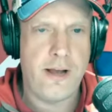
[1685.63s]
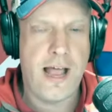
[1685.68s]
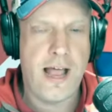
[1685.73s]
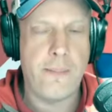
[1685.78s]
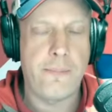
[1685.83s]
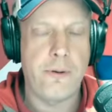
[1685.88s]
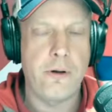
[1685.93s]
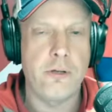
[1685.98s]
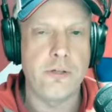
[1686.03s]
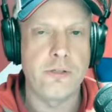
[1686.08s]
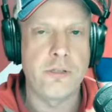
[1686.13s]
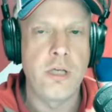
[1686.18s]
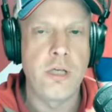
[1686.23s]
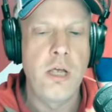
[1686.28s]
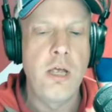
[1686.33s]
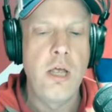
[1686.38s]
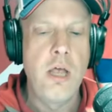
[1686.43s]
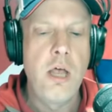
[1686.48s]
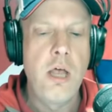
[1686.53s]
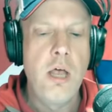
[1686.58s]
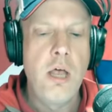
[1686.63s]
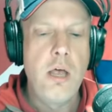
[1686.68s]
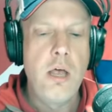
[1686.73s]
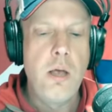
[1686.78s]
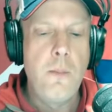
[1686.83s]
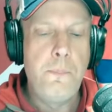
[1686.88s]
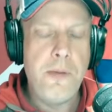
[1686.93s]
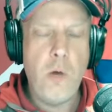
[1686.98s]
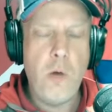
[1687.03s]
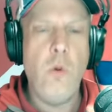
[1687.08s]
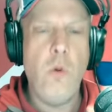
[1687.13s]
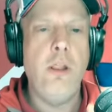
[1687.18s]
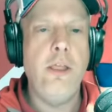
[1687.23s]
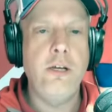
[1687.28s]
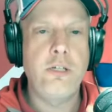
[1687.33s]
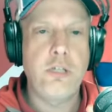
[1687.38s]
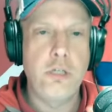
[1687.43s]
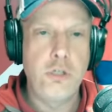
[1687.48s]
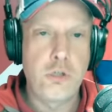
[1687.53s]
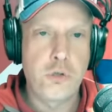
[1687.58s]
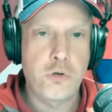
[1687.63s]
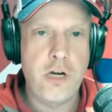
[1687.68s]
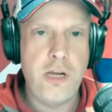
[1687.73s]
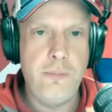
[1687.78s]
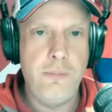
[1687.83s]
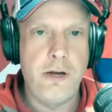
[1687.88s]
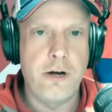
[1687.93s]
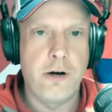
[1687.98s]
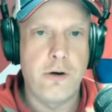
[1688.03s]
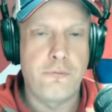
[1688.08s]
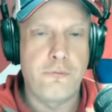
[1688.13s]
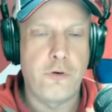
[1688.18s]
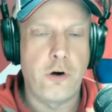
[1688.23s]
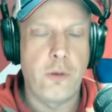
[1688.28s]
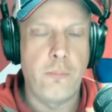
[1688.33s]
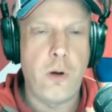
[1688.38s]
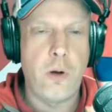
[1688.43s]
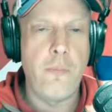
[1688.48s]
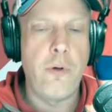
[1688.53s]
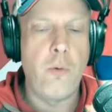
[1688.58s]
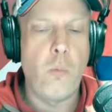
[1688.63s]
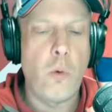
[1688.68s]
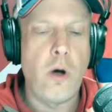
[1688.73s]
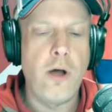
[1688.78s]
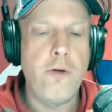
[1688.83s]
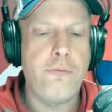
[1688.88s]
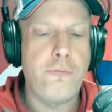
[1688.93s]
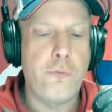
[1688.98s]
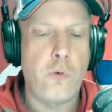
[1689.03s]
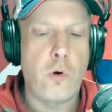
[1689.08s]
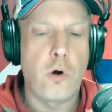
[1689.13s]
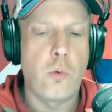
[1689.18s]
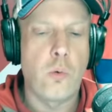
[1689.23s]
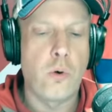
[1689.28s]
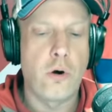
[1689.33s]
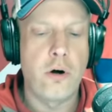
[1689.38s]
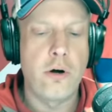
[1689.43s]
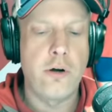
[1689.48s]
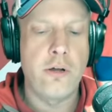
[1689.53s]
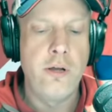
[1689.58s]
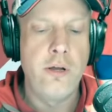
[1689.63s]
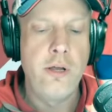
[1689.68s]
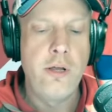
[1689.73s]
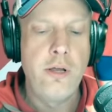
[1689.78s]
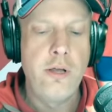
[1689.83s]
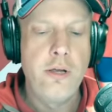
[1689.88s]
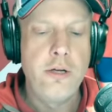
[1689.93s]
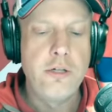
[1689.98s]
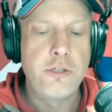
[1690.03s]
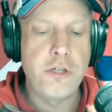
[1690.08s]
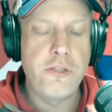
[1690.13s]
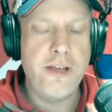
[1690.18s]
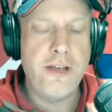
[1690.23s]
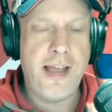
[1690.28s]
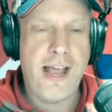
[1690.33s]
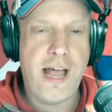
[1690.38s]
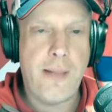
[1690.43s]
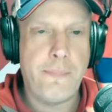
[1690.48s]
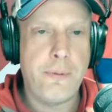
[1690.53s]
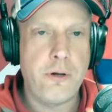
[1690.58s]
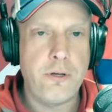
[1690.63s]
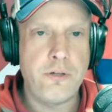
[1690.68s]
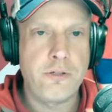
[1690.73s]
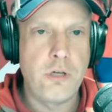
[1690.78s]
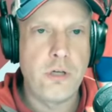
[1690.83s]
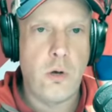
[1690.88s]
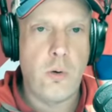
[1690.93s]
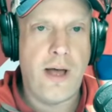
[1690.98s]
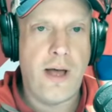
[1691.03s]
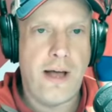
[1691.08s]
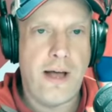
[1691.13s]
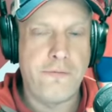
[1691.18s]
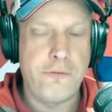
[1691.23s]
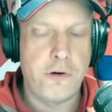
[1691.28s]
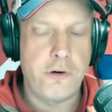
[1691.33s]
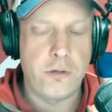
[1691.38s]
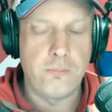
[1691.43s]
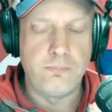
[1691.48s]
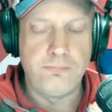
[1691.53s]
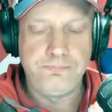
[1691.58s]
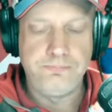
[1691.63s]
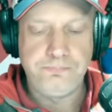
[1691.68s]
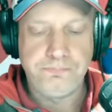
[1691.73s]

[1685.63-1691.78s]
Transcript: to the Capitals. Be willing to dream here for a moment. What forward should the Capitals go after?